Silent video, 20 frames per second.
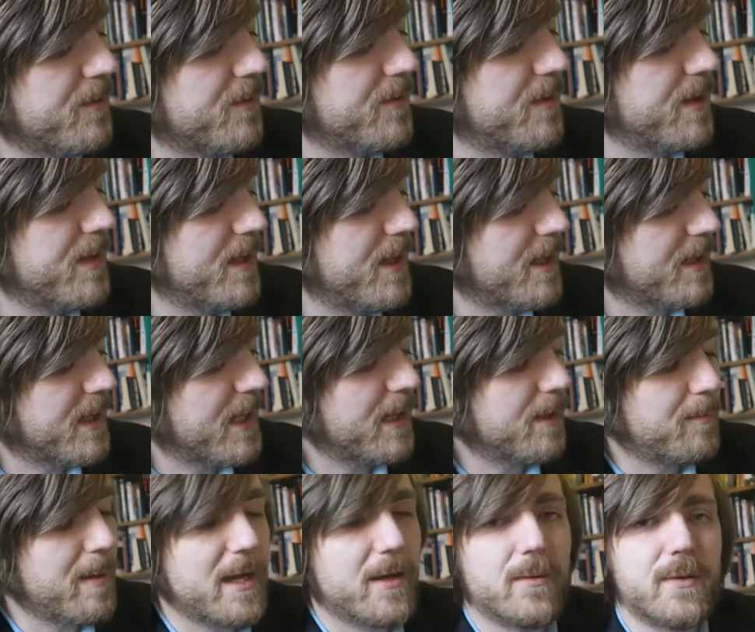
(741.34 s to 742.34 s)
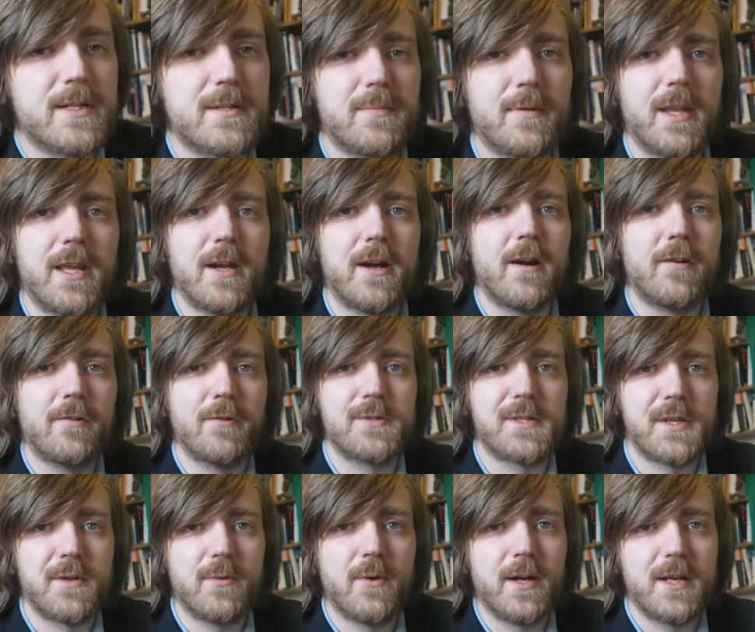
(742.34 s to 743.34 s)
more of the uh, King Penguins, but they are
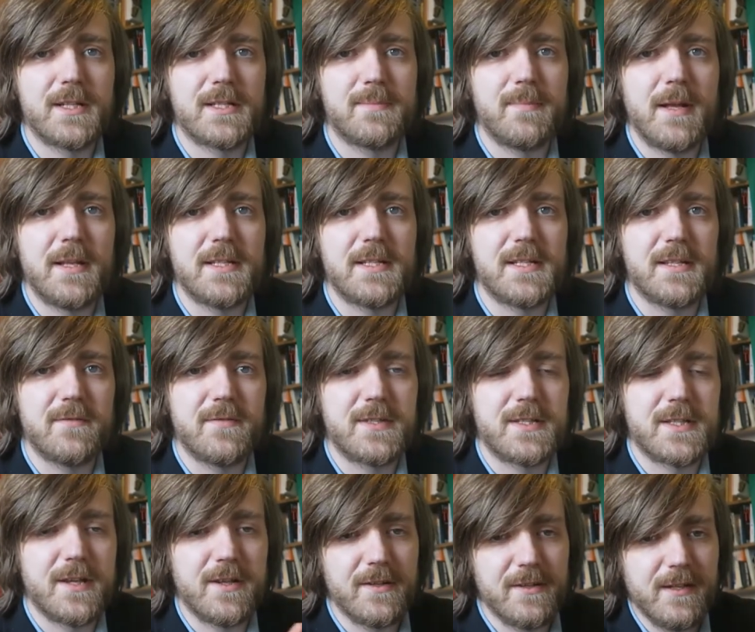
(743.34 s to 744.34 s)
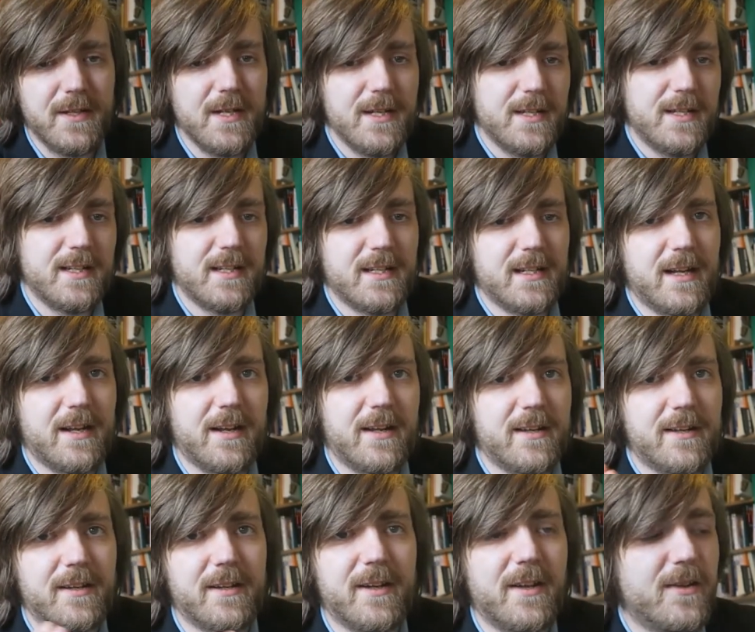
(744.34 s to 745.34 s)
also quite expensive, so uh,
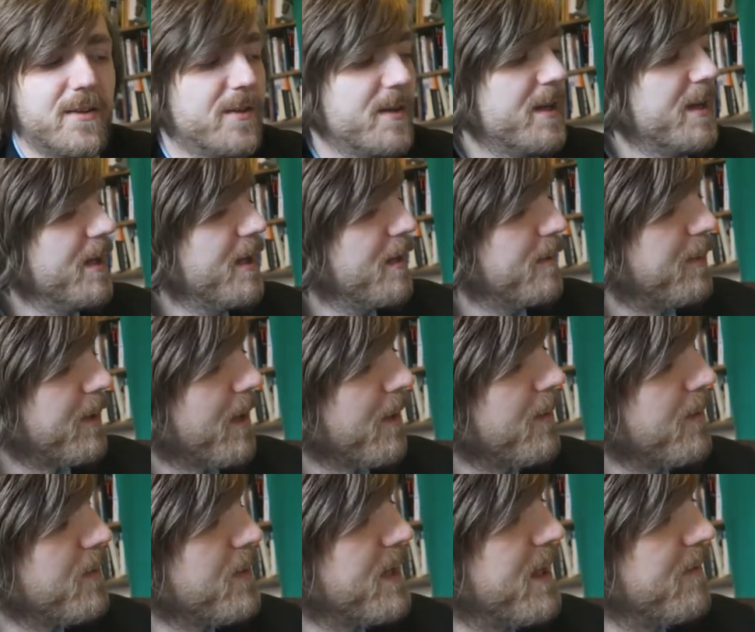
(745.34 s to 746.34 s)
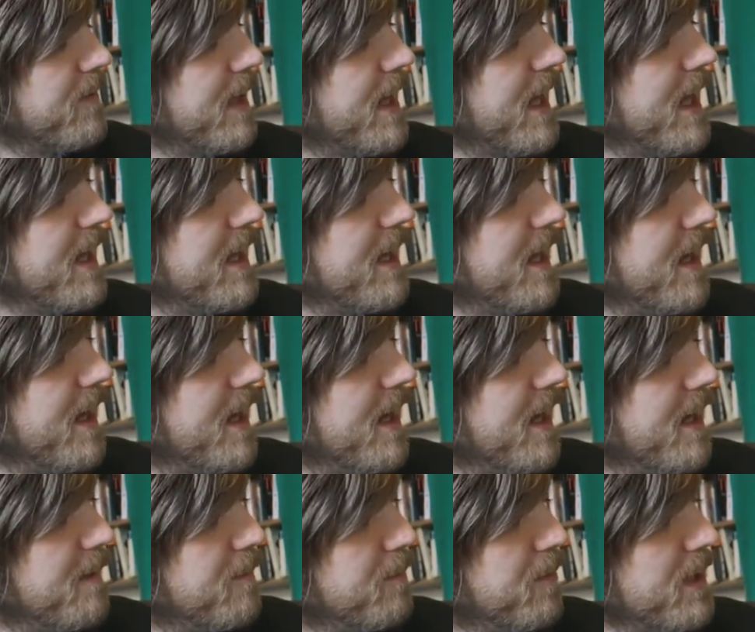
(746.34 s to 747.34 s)
I don't know. But I will give it a
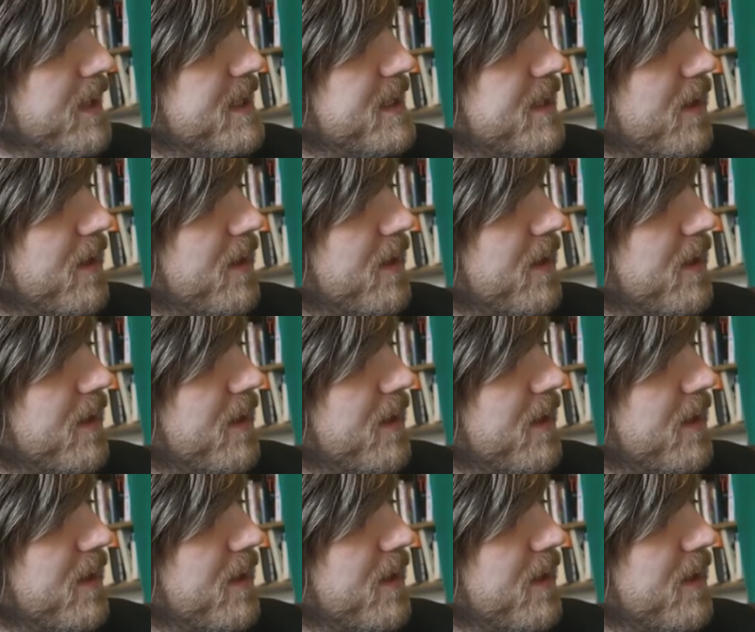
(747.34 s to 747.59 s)
uh, pretty